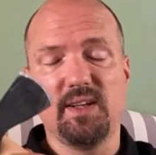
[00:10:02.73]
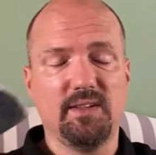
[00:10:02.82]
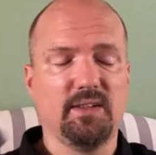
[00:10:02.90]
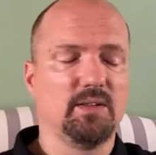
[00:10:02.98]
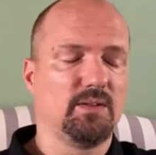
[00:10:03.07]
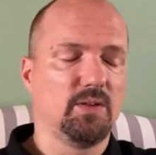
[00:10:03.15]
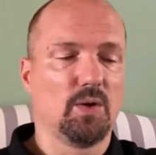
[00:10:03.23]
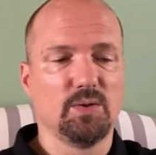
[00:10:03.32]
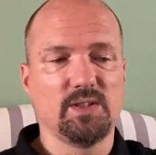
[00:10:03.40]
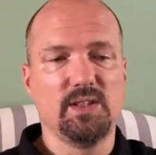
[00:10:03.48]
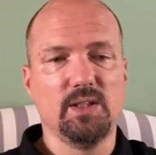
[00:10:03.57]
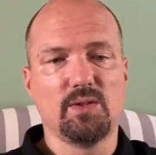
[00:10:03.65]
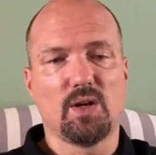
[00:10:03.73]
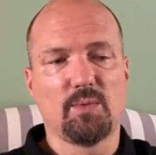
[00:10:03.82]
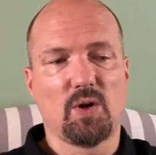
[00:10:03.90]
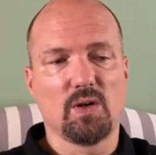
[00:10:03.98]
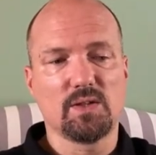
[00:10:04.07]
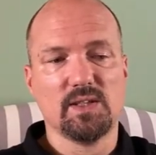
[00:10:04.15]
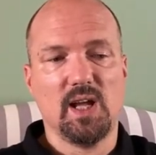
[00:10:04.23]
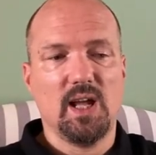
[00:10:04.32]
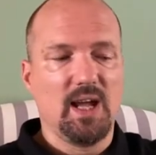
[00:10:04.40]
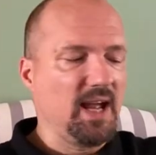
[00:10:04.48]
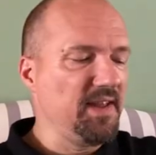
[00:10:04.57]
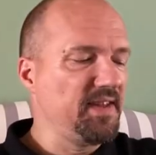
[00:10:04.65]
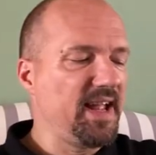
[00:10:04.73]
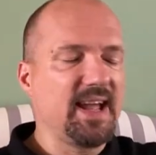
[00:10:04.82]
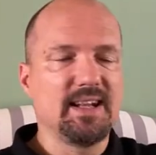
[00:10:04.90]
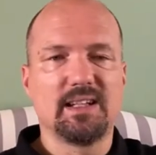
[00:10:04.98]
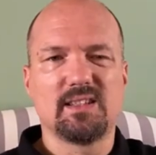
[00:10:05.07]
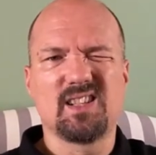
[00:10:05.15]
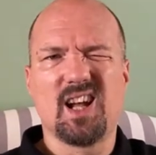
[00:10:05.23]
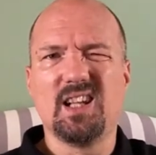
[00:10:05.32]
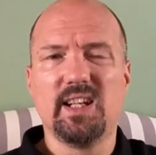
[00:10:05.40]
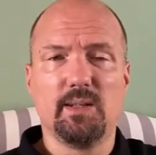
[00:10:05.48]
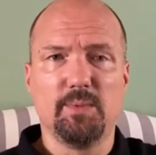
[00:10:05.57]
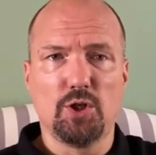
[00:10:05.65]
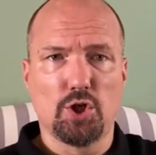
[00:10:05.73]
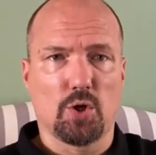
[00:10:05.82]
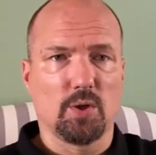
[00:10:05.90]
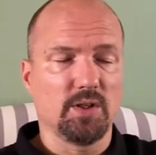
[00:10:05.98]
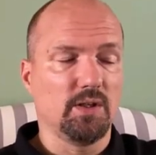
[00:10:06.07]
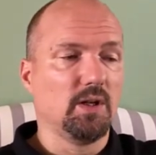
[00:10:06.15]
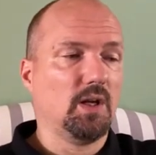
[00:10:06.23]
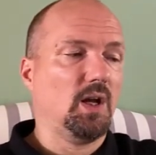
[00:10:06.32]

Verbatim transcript: than the Cold Steel Tomahawks, and the handles are a little bit shorter.